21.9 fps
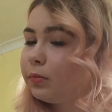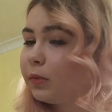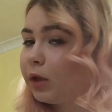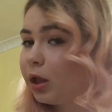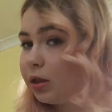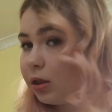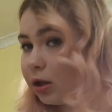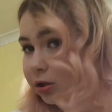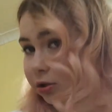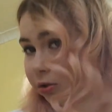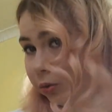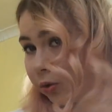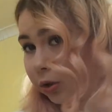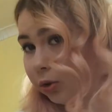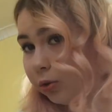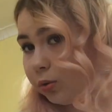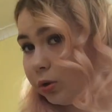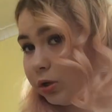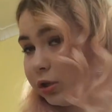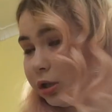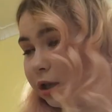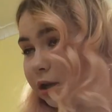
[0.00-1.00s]
and that's why I
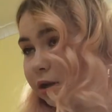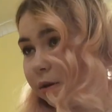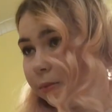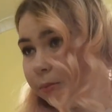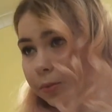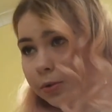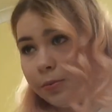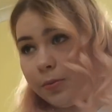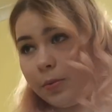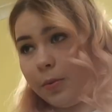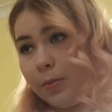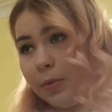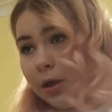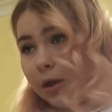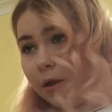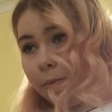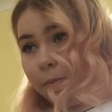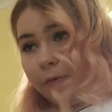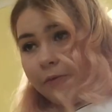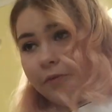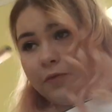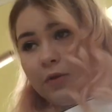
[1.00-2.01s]
always end up putting my
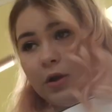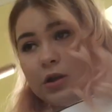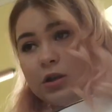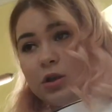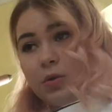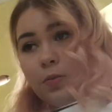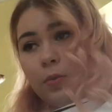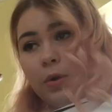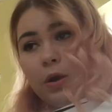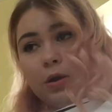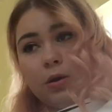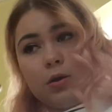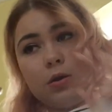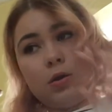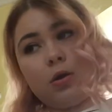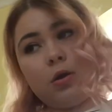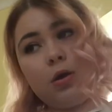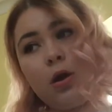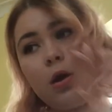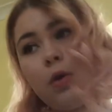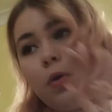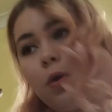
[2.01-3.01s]
makeup on first
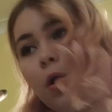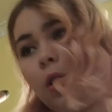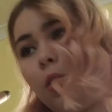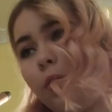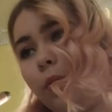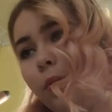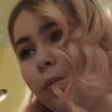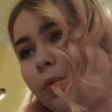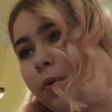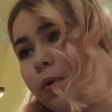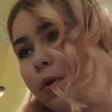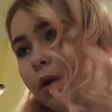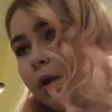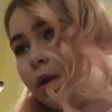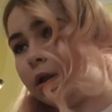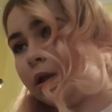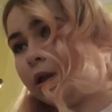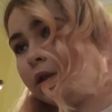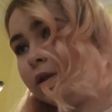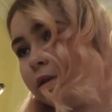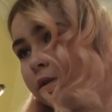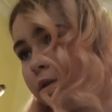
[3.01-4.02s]
and go, oh, I
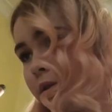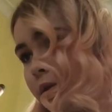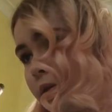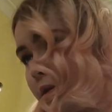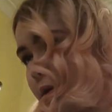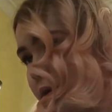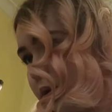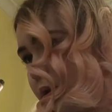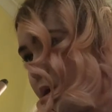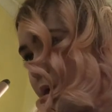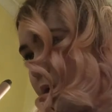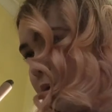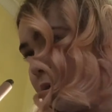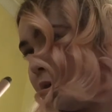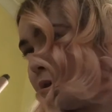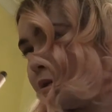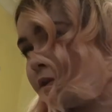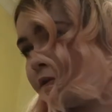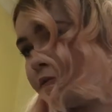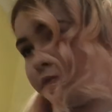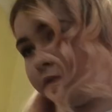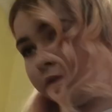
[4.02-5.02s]
need, and I
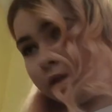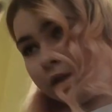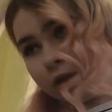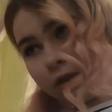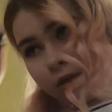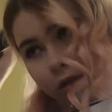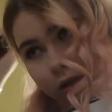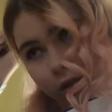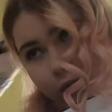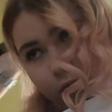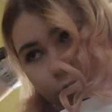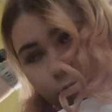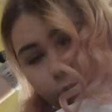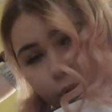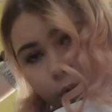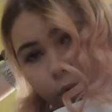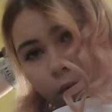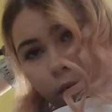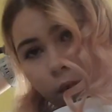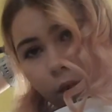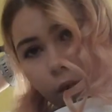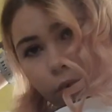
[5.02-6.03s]
don't realise until
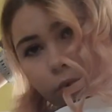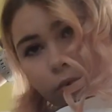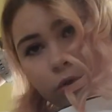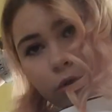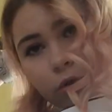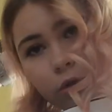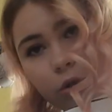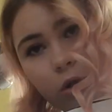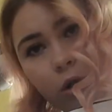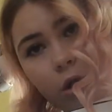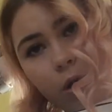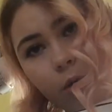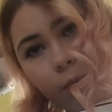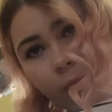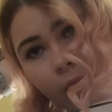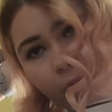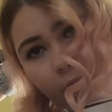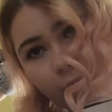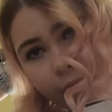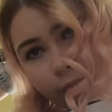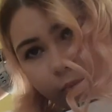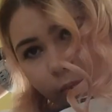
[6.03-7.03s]
I go to curl my
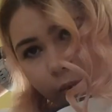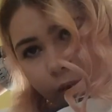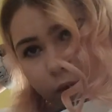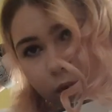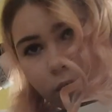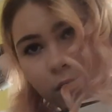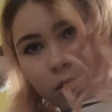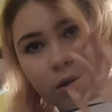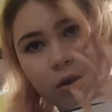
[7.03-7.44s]
hair and when